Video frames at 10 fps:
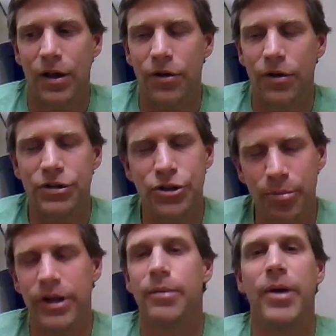there's so
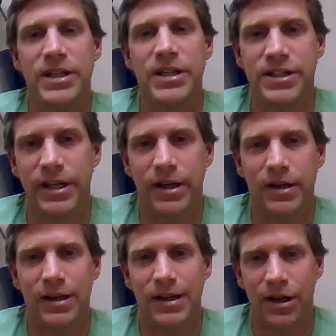many amazing
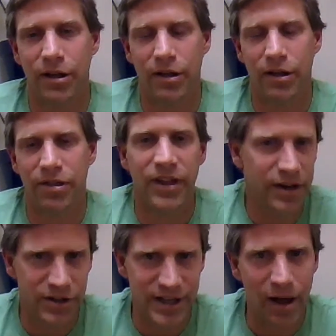
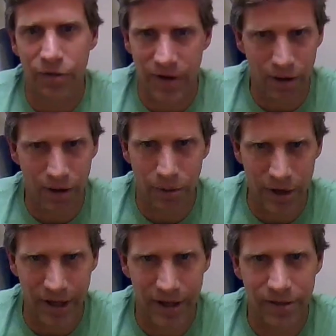thinkers out there
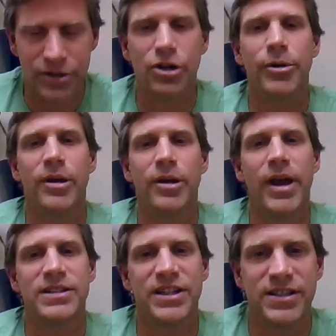already. There's so many
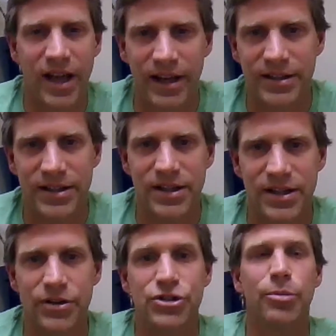amazing scientists and
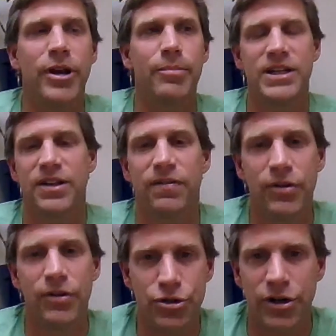there's so many amazing
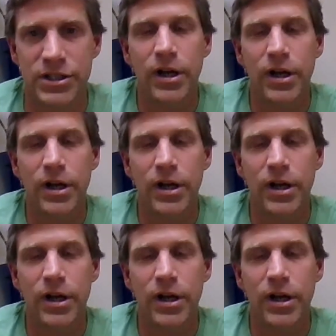futurists.